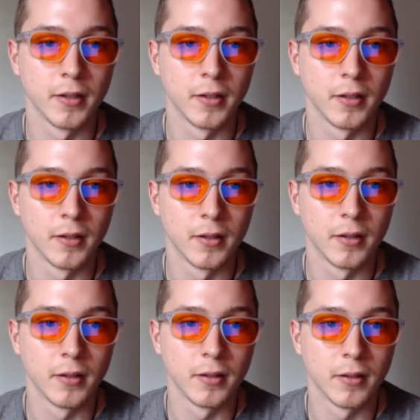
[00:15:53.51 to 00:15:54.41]

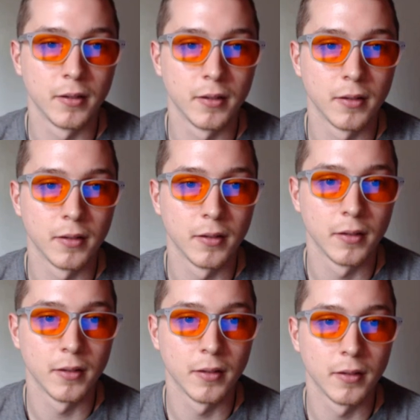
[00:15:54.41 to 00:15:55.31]

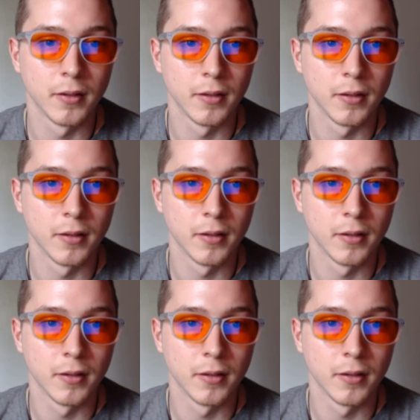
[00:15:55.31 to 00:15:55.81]
No one is speaking in this clip.